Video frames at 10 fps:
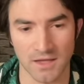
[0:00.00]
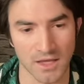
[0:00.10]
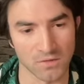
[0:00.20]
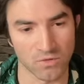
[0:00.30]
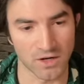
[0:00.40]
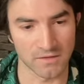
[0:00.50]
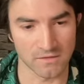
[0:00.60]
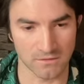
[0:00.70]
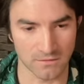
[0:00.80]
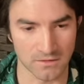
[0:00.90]
and why it's
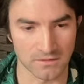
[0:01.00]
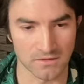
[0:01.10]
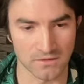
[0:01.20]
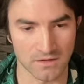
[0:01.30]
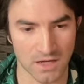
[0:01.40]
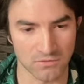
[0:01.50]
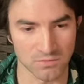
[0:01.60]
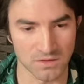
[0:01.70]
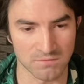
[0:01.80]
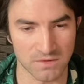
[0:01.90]
turned into kind of a
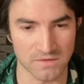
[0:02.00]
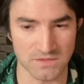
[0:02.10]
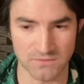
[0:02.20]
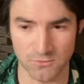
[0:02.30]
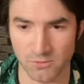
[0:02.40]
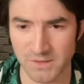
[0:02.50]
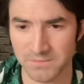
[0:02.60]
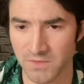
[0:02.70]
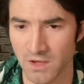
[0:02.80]
big position for me.